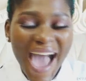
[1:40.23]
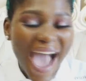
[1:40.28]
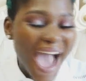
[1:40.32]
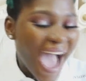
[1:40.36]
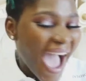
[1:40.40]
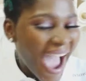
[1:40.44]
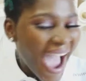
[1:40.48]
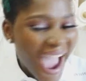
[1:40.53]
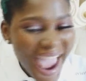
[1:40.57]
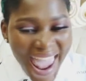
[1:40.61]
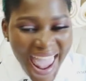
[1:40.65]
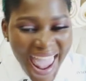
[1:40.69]

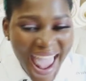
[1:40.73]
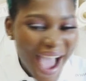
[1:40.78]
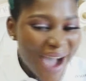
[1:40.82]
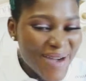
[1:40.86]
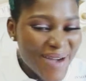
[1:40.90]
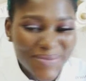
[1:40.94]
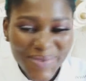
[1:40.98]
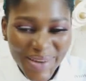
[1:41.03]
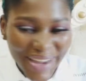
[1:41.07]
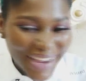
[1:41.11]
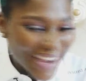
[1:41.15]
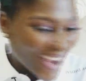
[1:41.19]
I
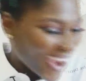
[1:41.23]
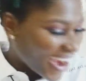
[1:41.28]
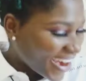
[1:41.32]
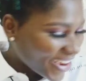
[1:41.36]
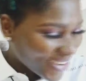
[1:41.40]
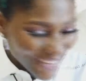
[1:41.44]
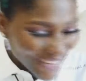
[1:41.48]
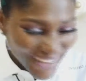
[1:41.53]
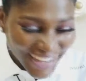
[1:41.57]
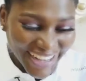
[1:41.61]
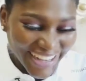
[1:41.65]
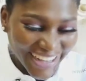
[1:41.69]
am
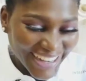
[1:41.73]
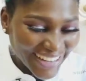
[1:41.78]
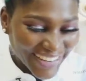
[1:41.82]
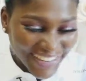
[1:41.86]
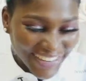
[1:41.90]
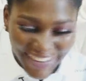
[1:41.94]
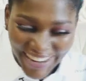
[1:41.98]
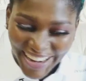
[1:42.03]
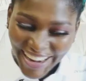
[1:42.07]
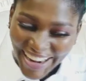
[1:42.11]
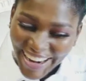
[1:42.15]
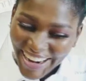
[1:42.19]
carried,
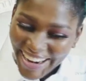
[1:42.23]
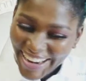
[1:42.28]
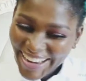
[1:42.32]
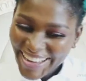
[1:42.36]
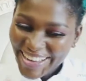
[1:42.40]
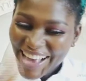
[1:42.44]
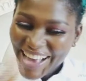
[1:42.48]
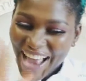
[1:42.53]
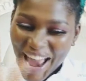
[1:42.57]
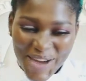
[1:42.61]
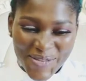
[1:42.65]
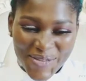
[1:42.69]

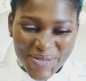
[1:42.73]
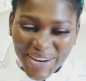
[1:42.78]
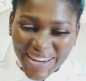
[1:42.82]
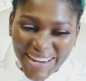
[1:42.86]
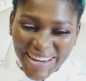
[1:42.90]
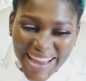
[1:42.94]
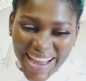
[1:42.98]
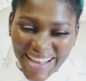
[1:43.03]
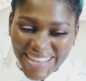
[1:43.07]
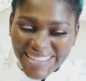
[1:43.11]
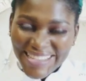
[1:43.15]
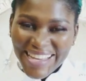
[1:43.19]
okay? I'm
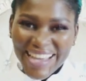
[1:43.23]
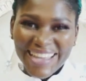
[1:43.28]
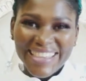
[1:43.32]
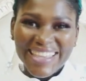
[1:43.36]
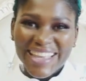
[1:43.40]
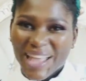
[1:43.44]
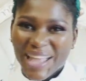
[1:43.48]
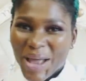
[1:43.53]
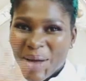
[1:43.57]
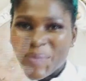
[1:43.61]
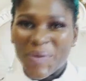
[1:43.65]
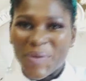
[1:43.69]
really
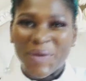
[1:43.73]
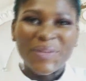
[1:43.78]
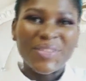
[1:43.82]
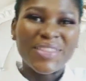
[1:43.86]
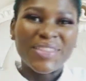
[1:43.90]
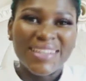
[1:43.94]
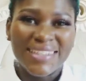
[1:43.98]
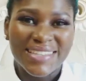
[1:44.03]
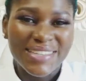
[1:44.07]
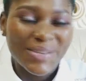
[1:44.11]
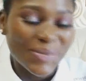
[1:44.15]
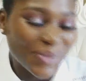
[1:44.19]
excited about
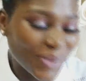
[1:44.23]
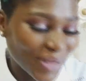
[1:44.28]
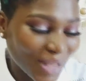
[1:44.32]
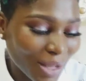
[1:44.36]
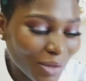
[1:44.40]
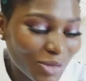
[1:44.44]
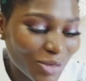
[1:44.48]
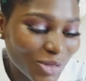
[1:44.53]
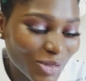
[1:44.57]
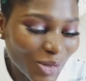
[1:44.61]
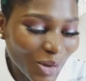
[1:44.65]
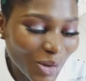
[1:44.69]
this.
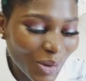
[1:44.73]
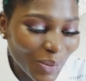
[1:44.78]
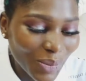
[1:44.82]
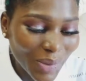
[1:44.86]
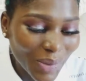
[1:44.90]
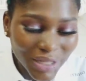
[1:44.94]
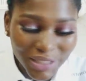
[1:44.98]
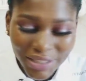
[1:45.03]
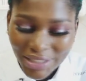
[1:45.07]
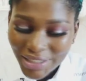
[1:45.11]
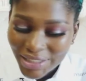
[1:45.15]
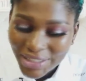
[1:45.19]
Without so
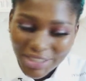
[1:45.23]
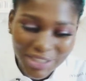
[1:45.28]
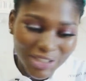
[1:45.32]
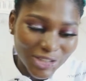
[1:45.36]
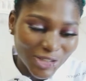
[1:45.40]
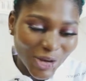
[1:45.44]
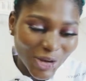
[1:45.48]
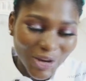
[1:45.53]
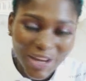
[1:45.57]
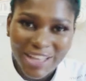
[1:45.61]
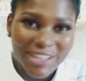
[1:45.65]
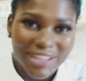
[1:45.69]
much
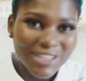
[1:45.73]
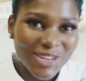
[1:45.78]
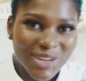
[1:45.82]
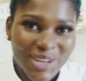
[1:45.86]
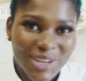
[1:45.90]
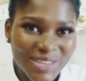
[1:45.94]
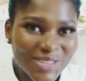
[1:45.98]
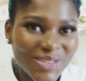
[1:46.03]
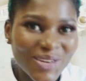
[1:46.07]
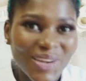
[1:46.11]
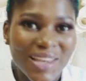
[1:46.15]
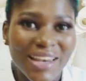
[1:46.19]
talking,
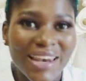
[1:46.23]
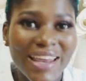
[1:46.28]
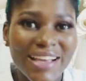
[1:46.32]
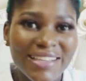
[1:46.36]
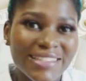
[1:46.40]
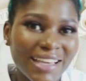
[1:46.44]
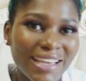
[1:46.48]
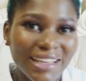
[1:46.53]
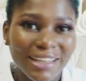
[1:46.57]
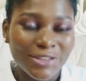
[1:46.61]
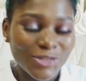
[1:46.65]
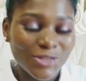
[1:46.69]
let's
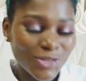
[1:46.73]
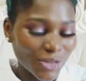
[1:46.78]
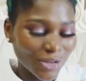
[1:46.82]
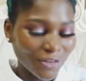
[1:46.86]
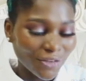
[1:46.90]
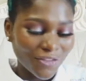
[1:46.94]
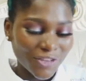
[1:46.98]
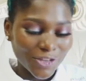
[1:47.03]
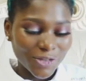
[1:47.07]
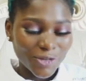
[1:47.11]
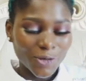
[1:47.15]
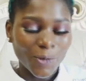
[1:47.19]
get into the
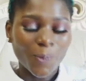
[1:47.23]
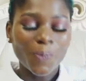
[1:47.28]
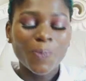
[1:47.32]
video.